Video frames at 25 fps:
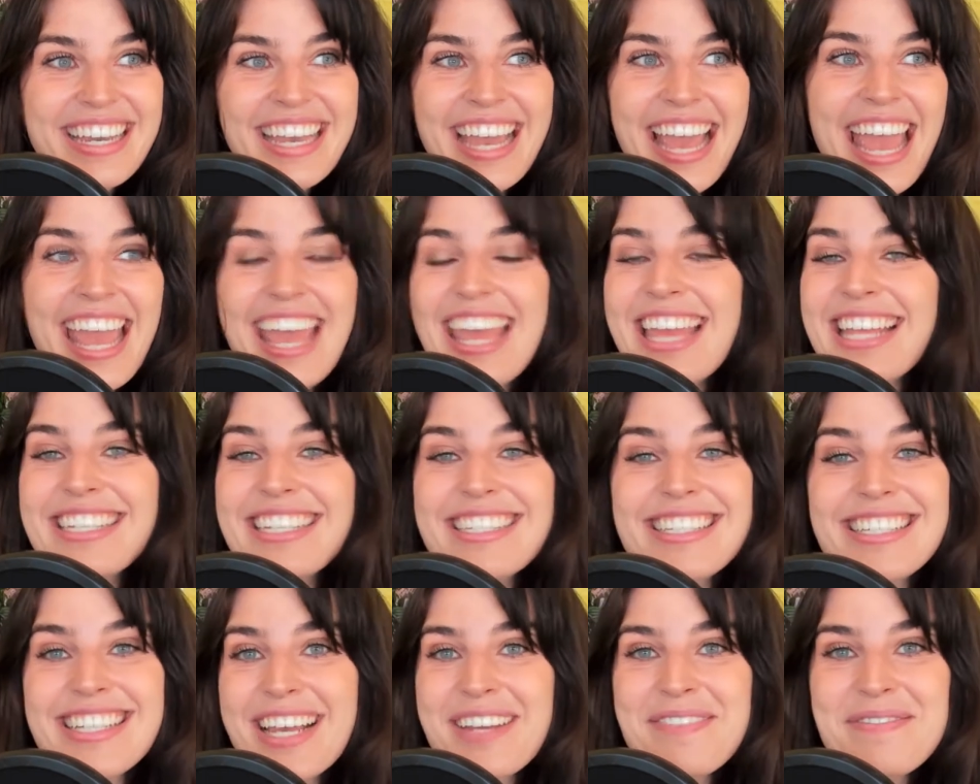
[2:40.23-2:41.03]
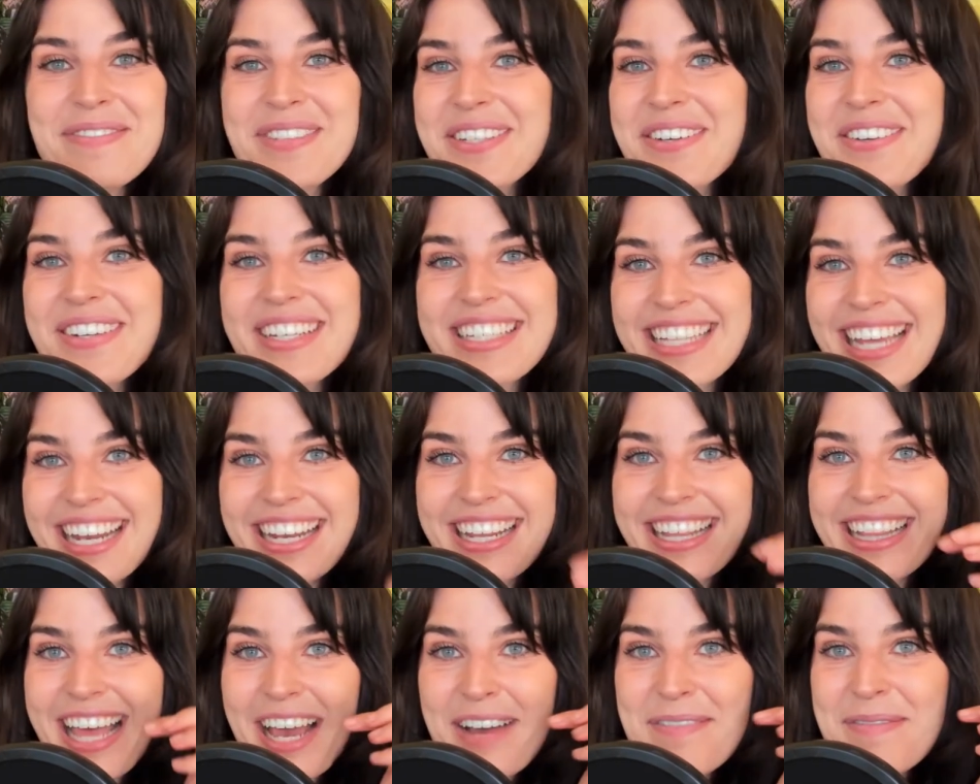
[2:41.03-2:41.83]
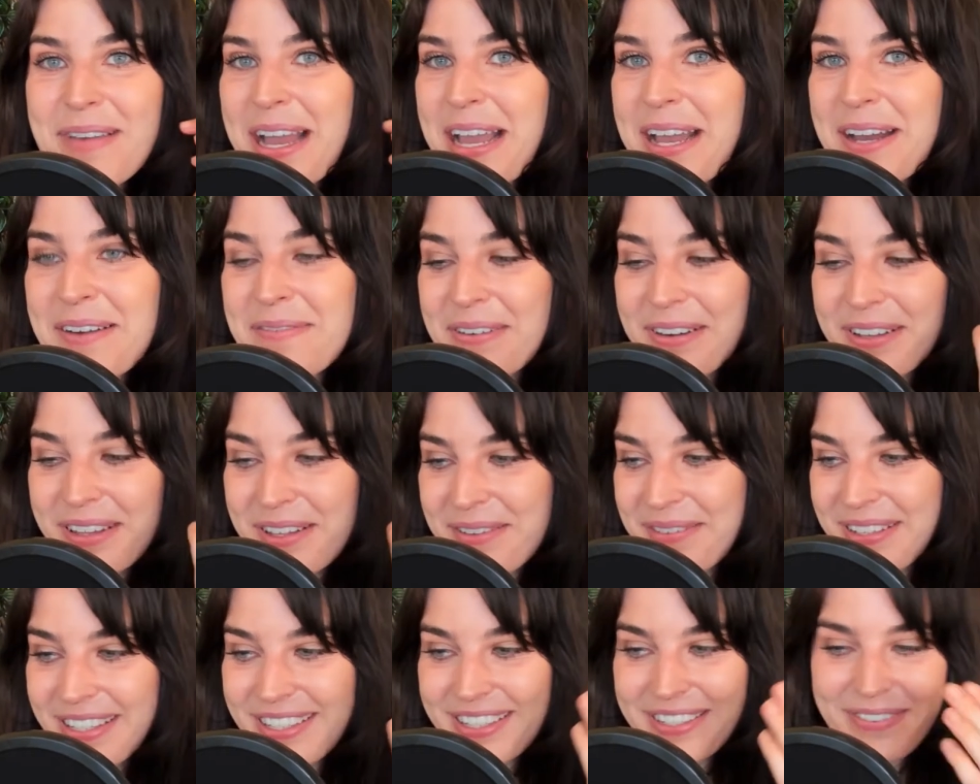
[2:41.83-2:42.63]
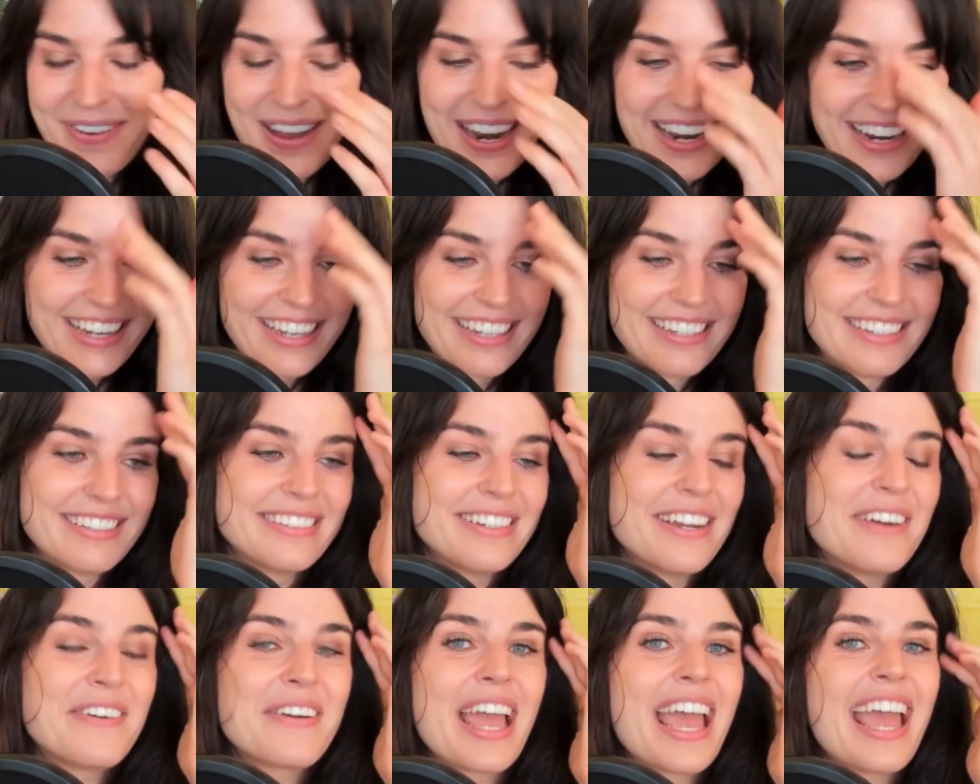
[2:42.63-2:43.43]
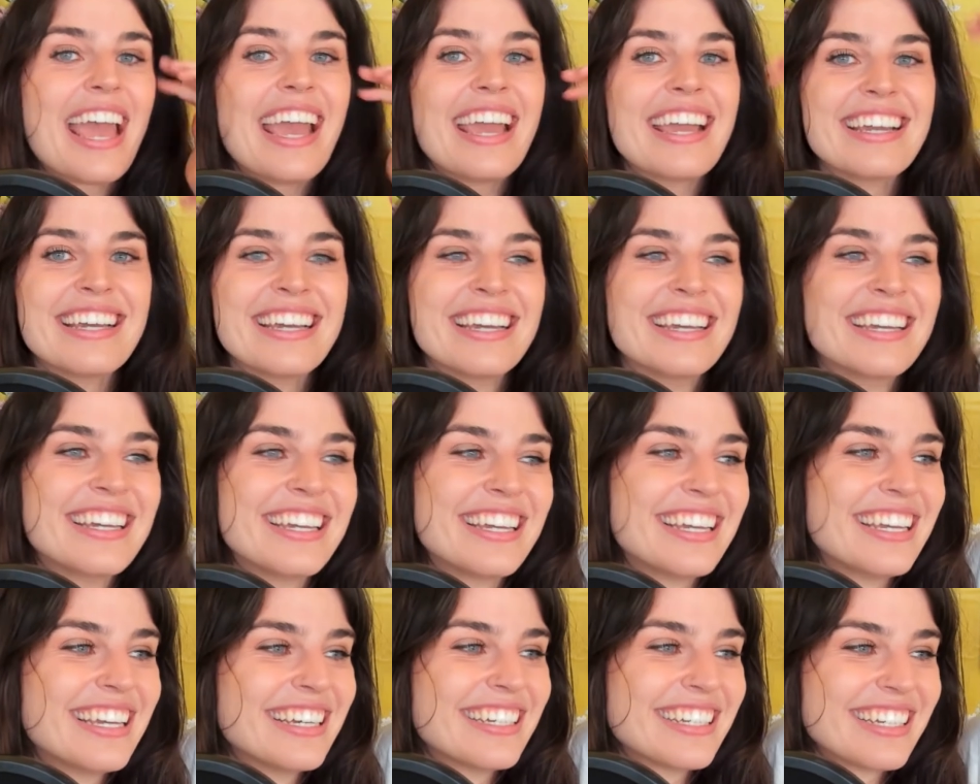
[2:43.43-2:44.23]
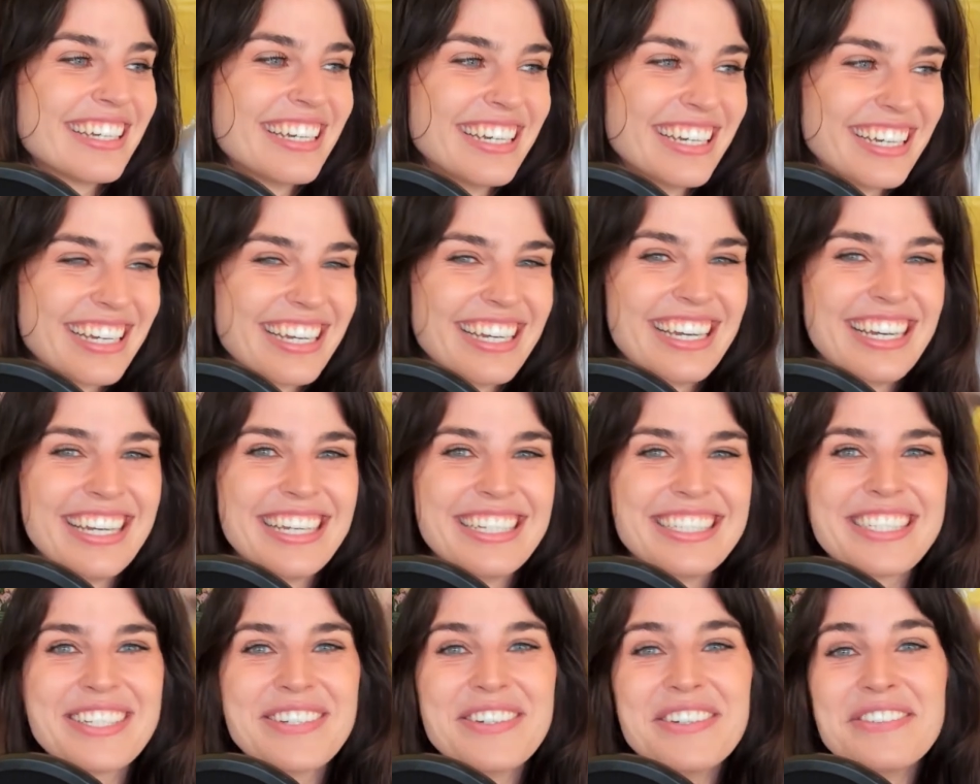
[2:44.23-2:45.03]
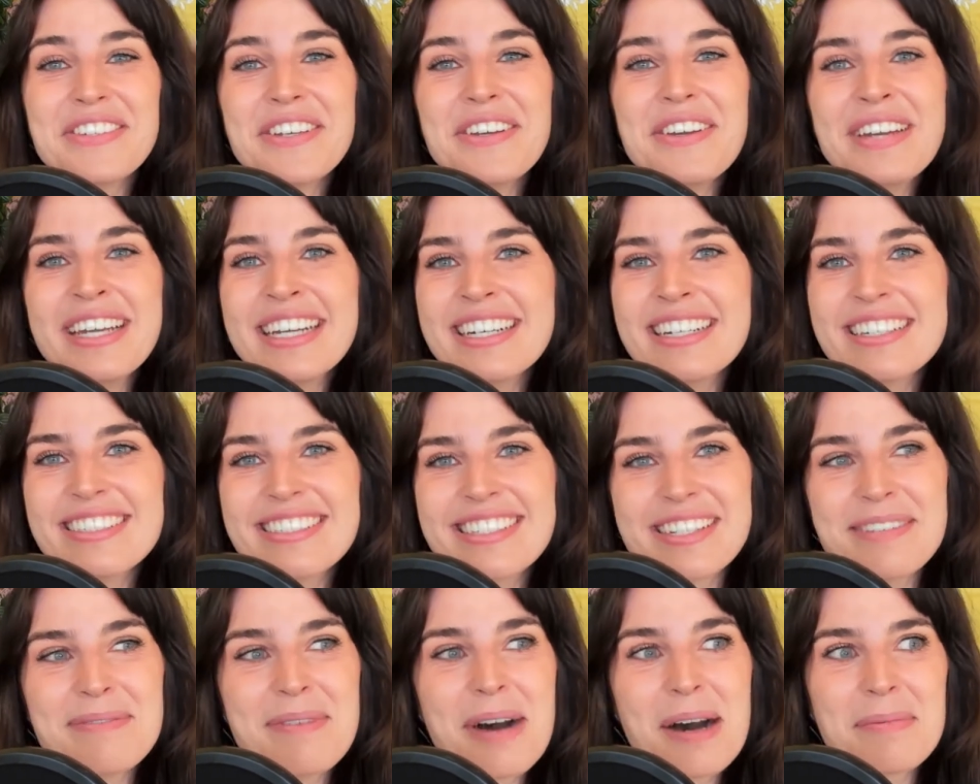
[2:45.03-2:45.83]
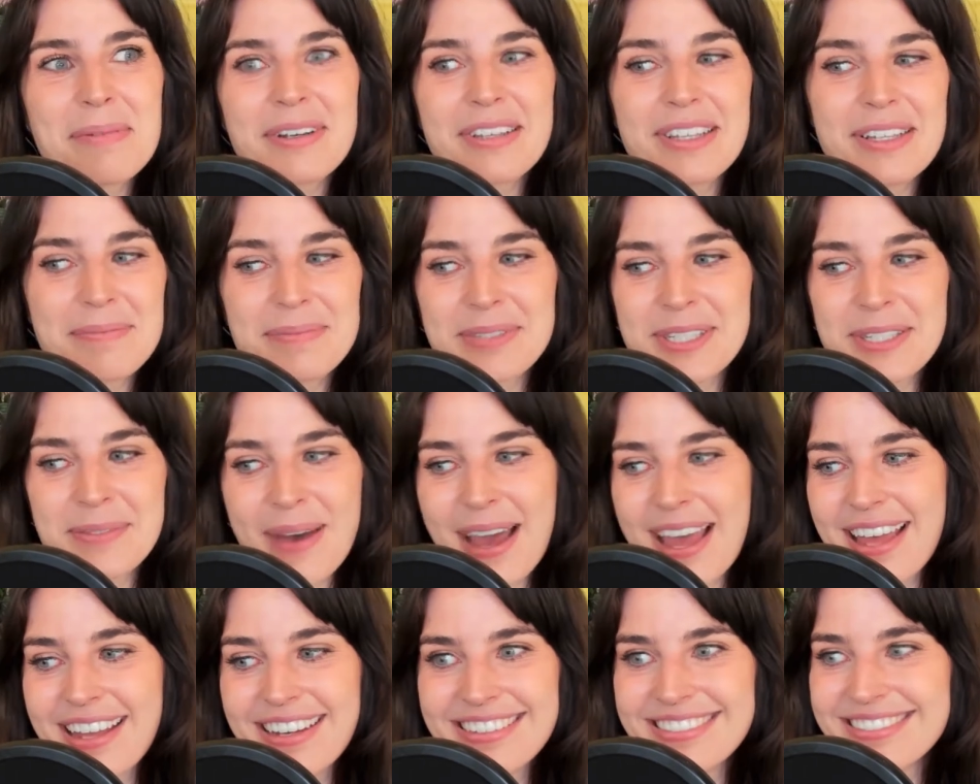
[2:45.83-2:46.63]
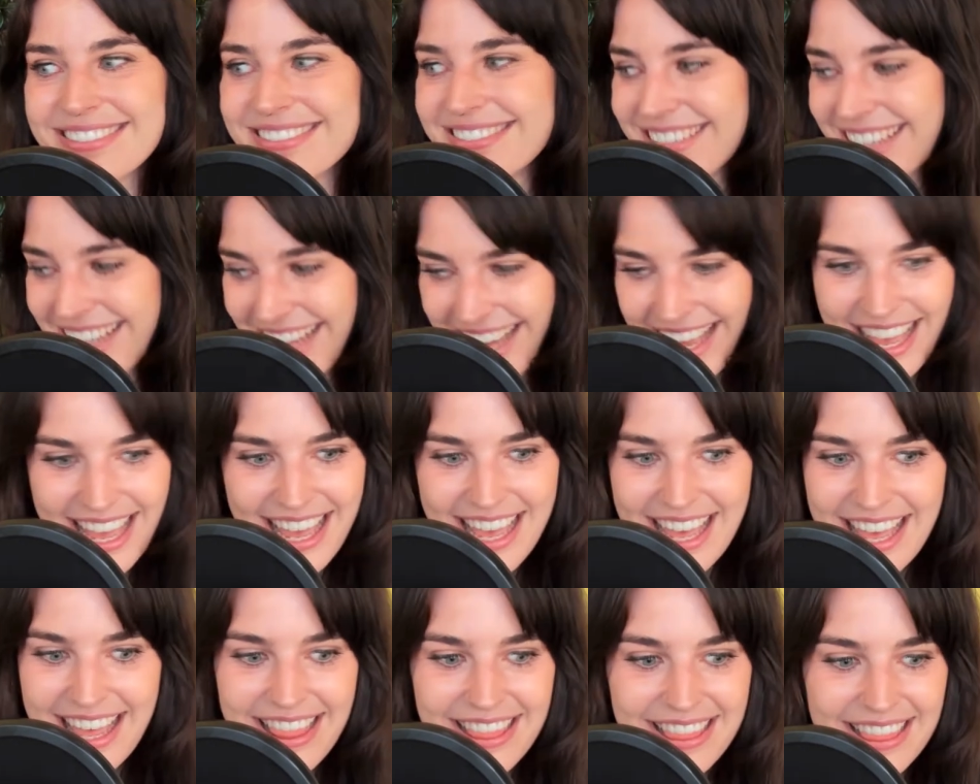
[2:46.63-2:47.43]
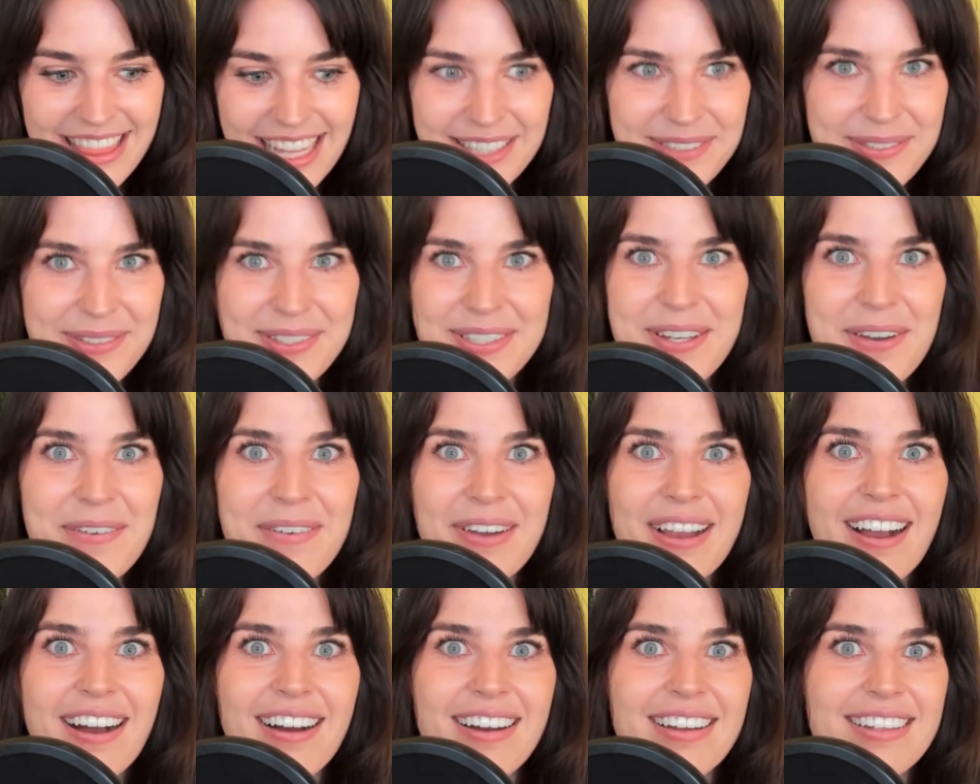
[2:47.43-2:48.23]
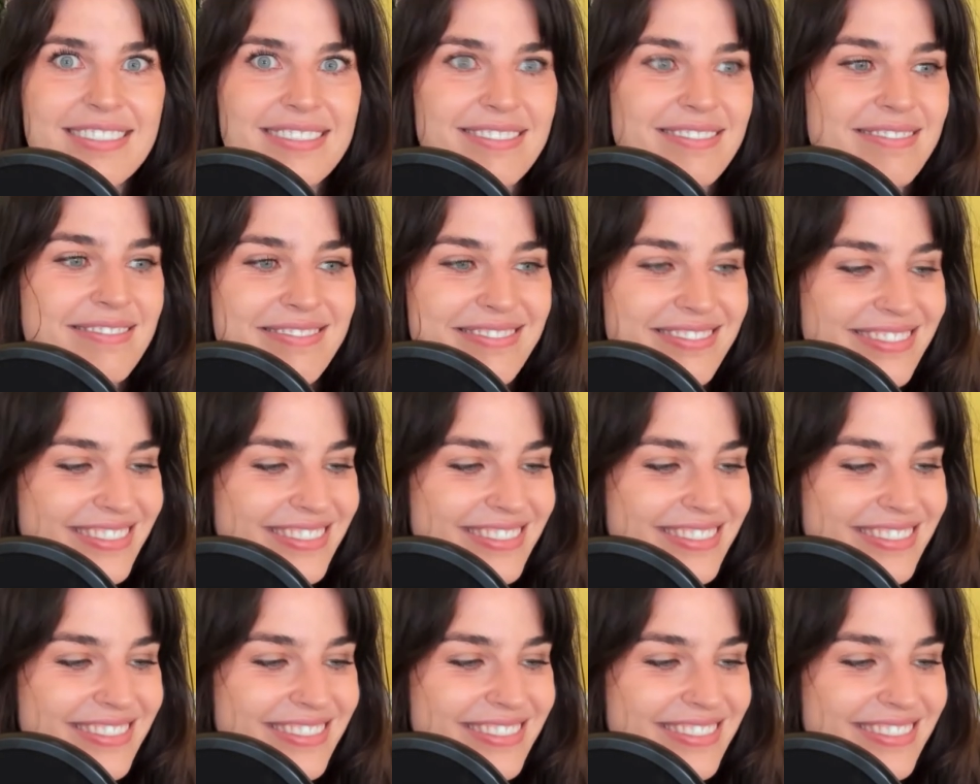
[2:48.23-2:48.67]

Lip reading: And I'm so excited that my upper lip is sweating. Okay. So if you hear some upper lip sweat, that's what's going on.